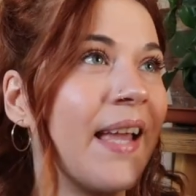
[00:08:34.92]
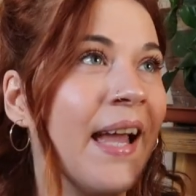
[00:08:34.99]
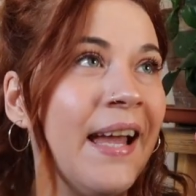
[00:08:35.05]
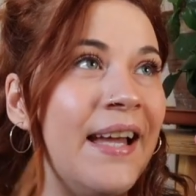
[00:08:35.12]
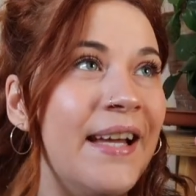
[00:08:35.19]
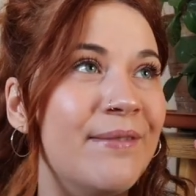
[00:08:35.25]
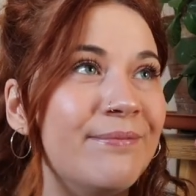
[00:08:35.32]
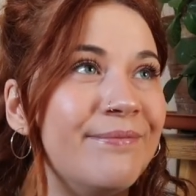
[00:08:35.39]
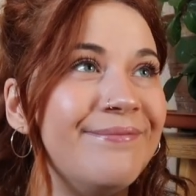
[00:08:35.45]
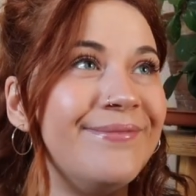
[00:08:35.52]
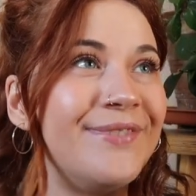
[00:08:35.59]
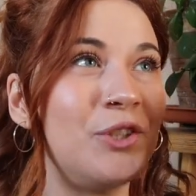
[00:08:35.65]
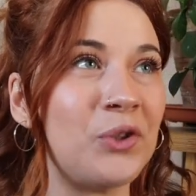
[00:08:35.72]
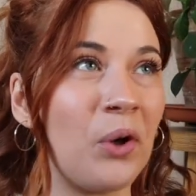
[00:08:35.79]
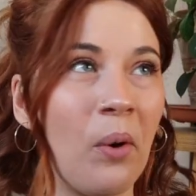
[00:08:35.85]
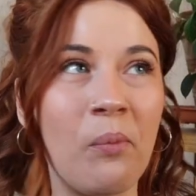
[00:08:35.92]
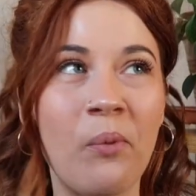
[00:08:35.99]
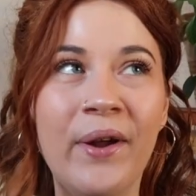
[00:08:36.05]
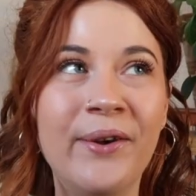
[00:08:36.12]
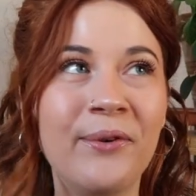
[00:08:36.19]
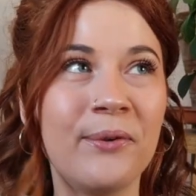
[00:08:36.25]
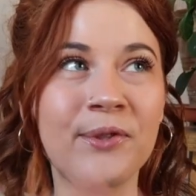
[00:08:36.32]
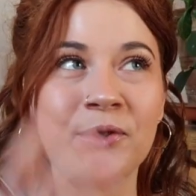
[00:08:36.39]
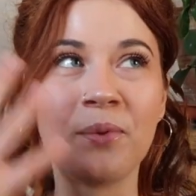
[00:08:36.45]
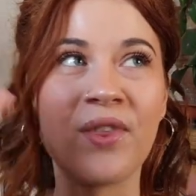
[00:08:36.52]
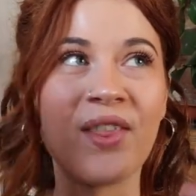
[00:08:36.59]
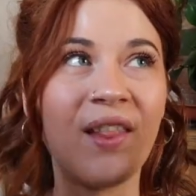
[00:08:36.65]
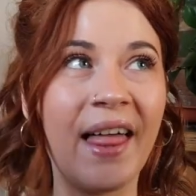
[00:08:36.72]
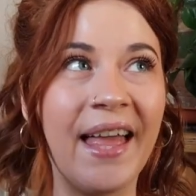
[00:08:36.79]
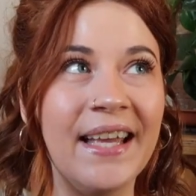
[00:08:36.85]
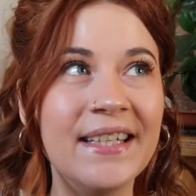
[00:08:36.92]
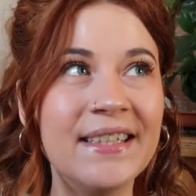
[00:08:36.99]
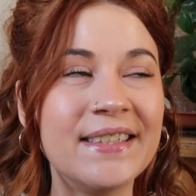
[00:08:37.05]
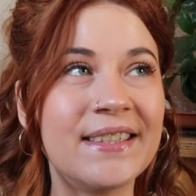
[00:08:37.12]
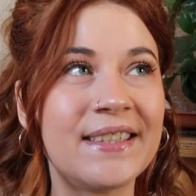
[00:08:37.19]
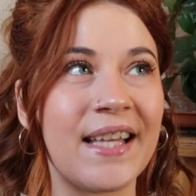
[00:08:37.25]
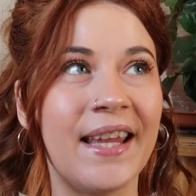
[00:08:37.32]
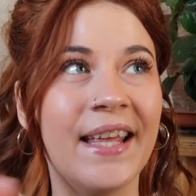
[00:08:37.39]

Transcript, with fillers: um, shop windows with lights,